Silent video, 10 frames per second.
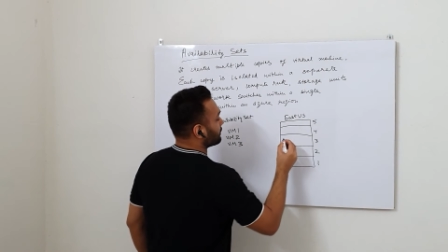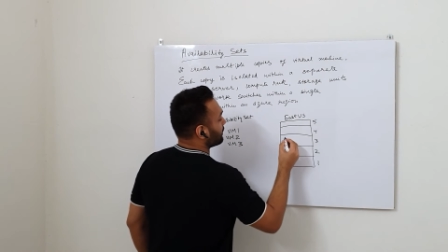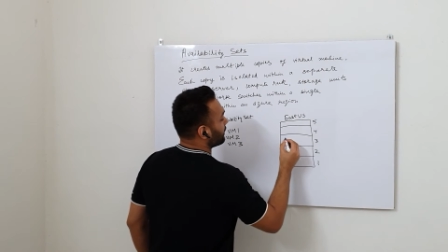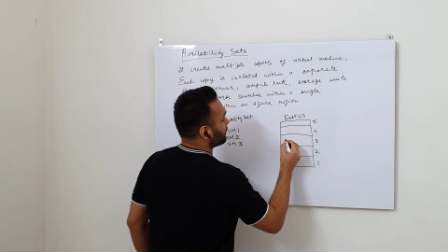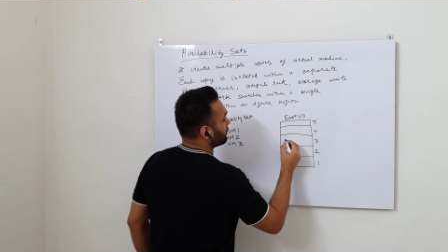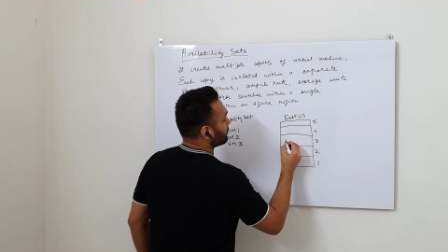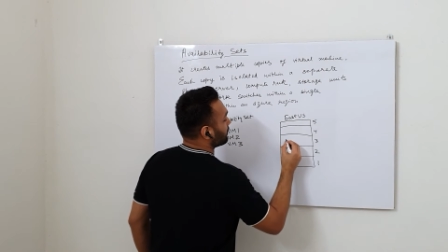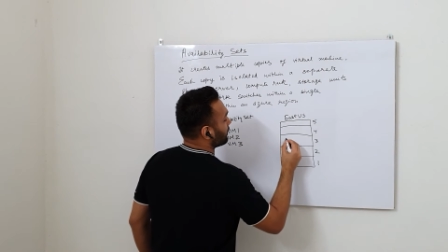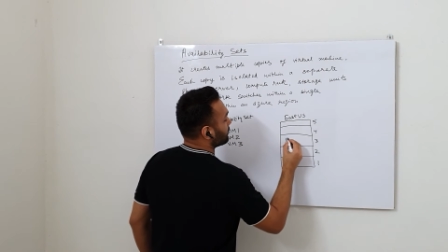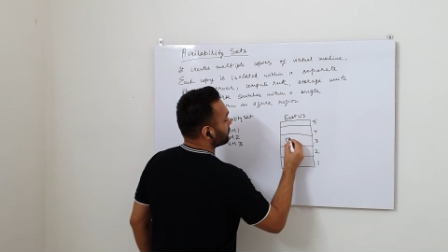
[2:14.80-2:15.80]
Then
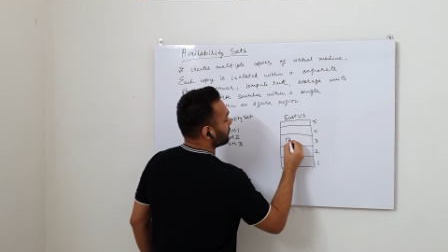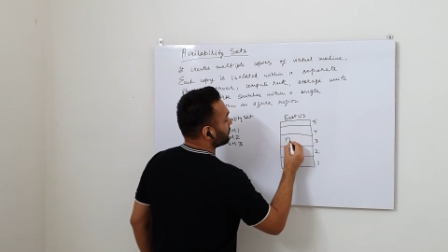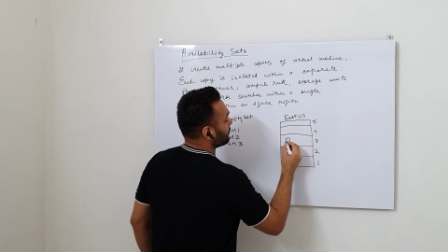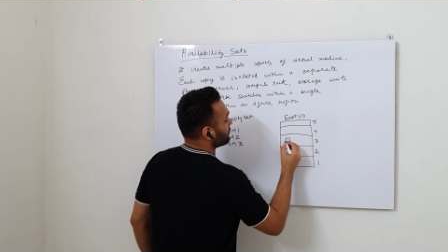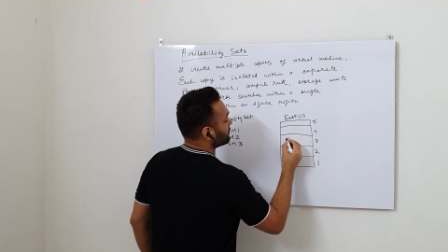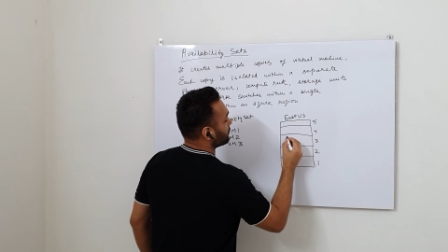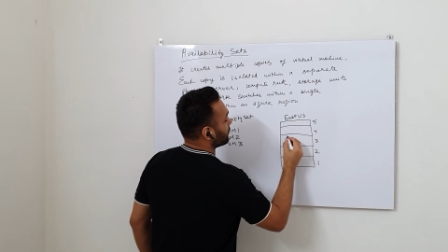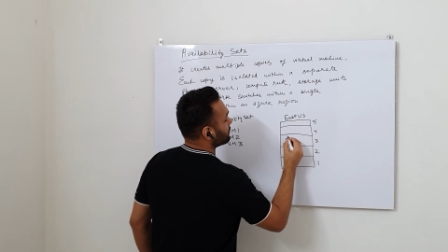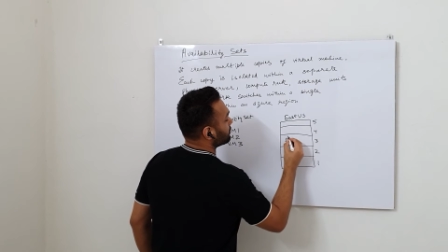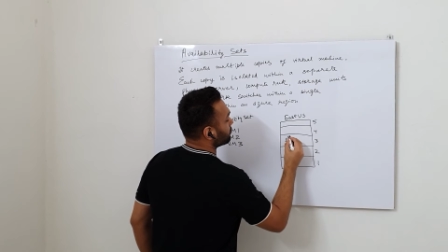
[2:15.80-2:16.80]
there is another
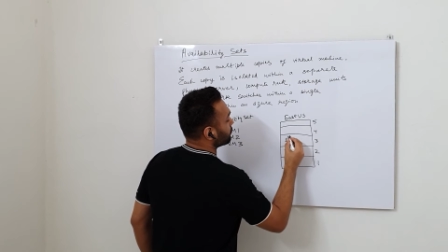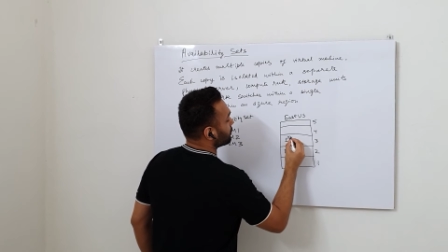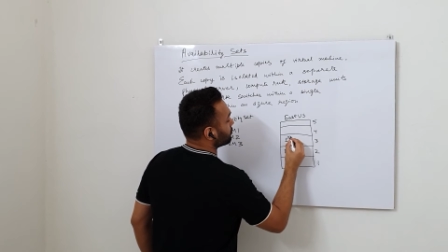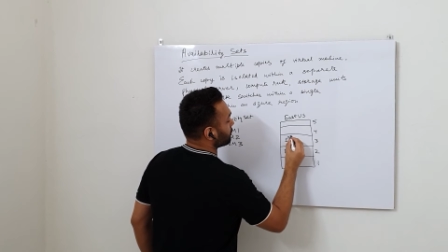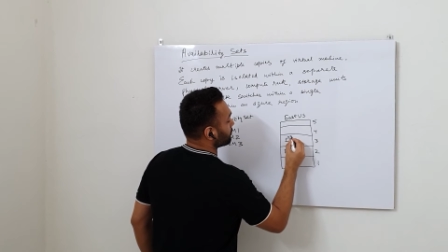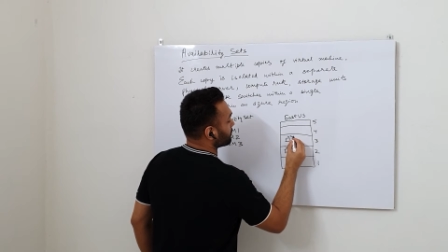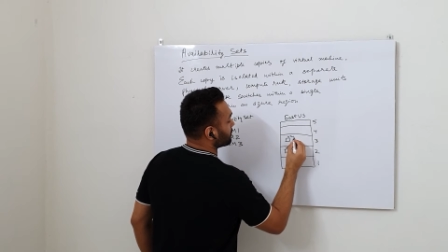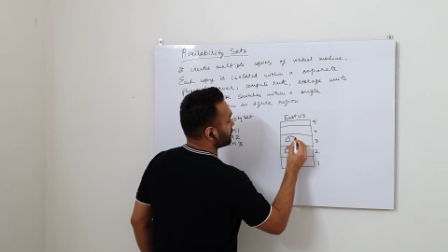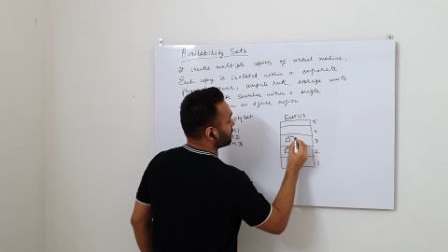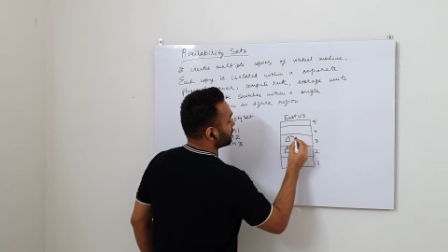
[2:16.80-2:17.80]
instance, virtual
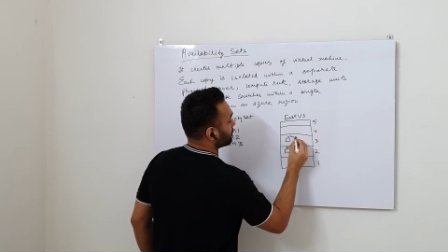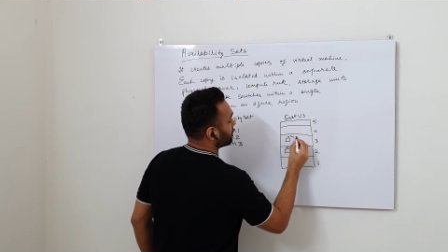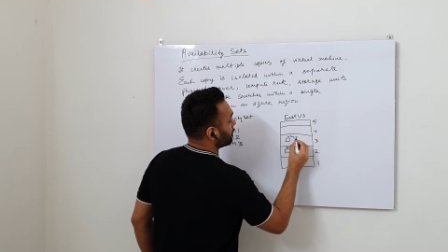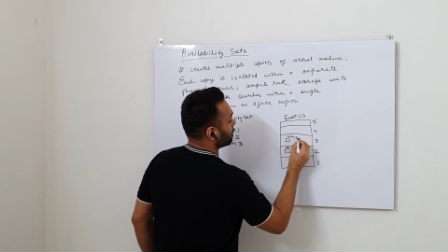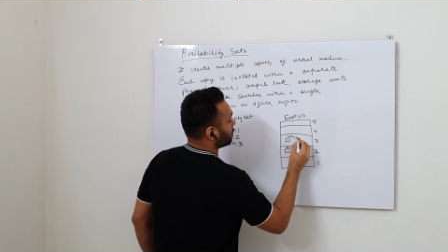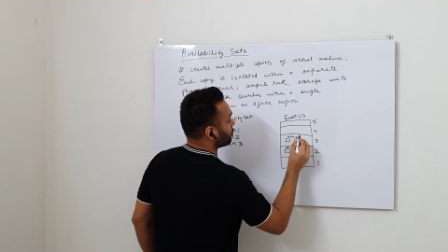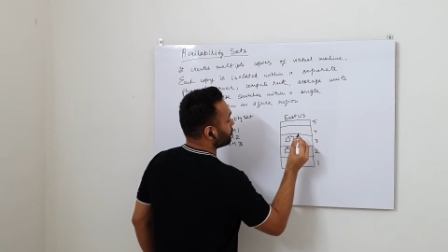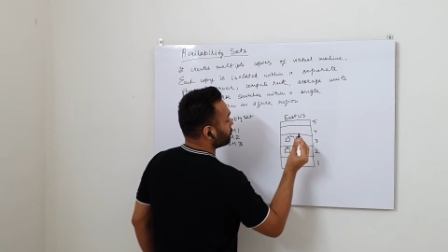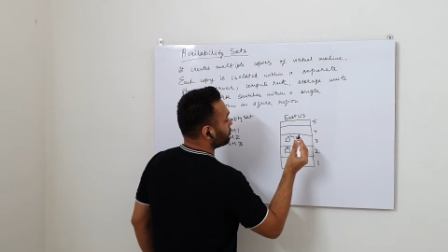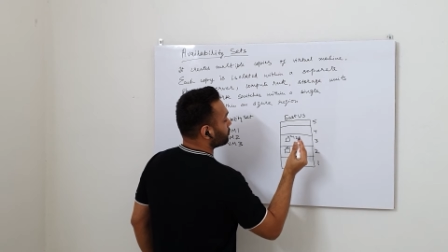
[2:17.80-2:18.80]
machine
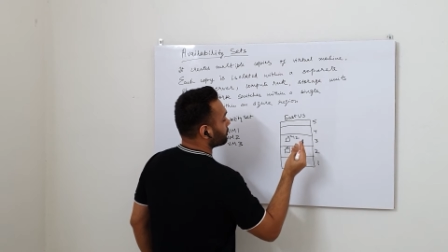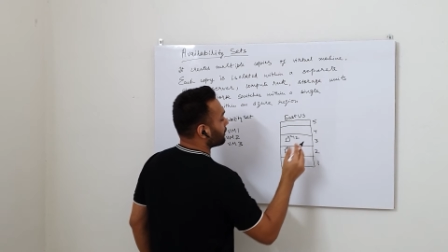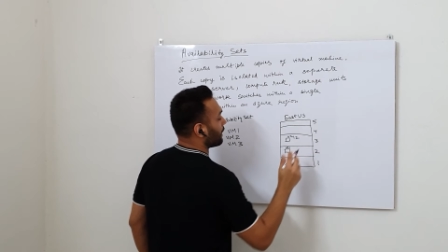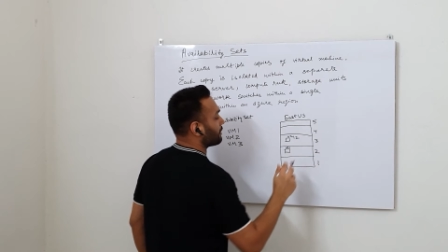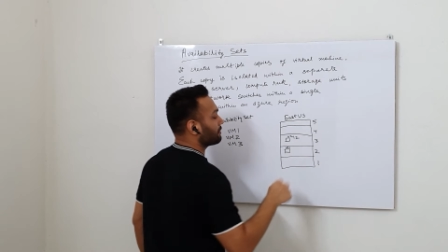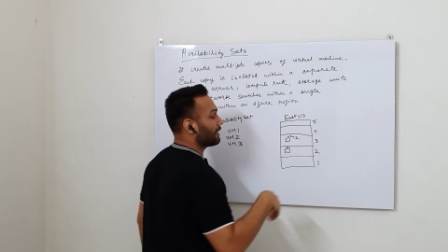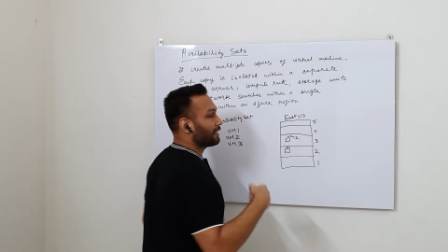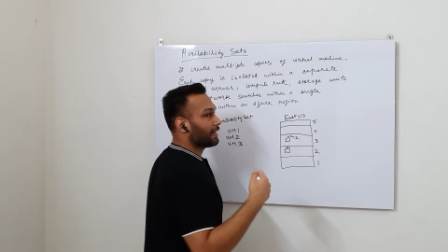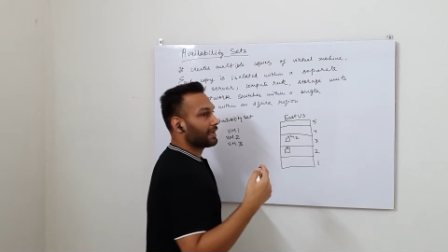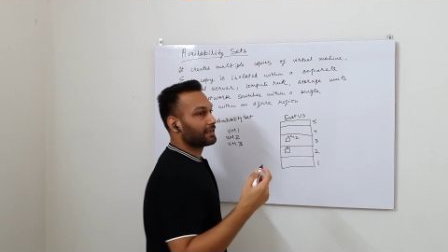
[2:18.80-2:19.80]
2, and
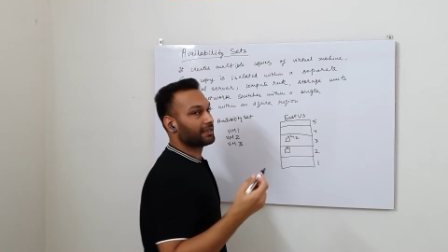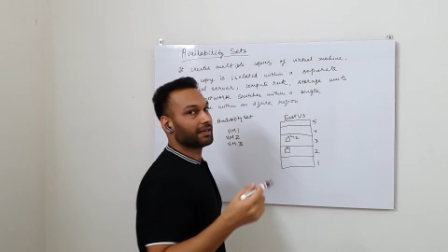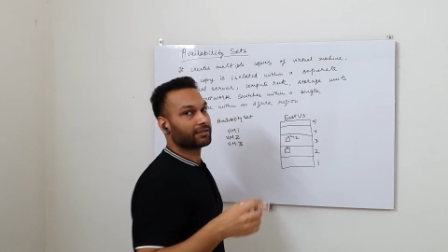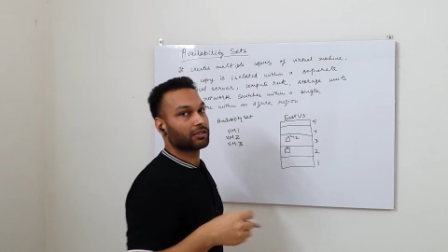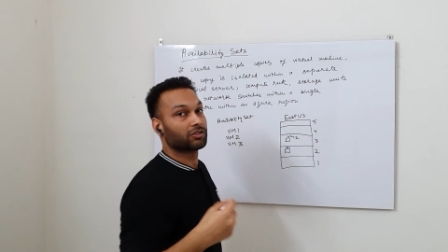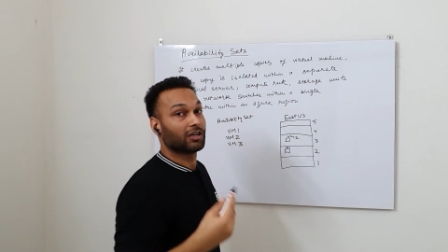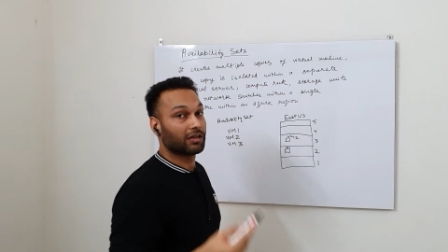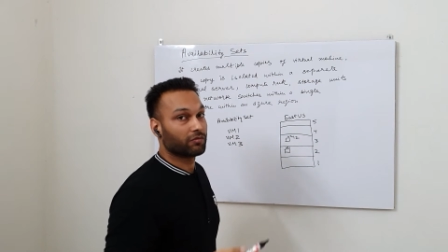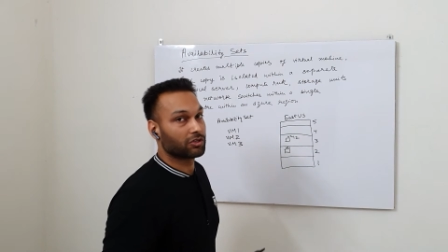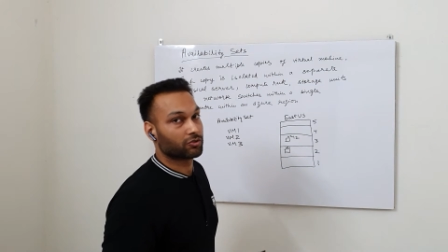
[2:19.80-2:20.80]
then I create the
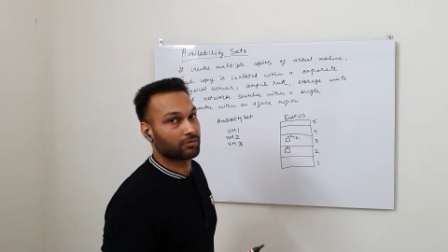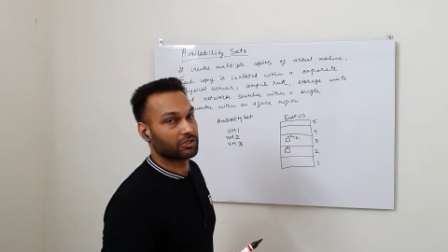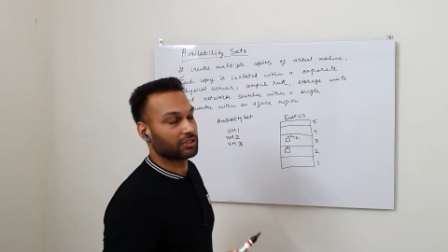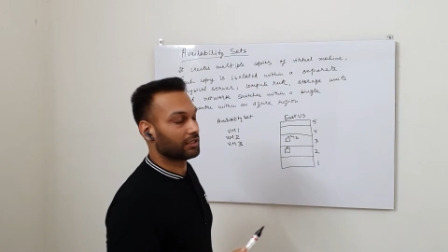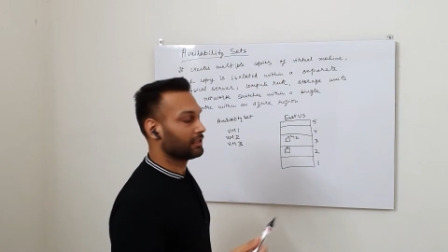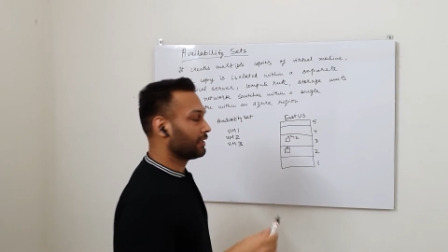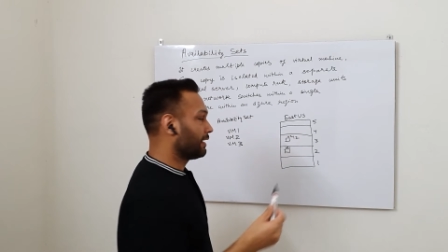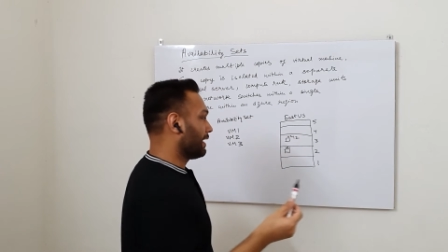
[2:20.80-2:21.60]
third virtual machine,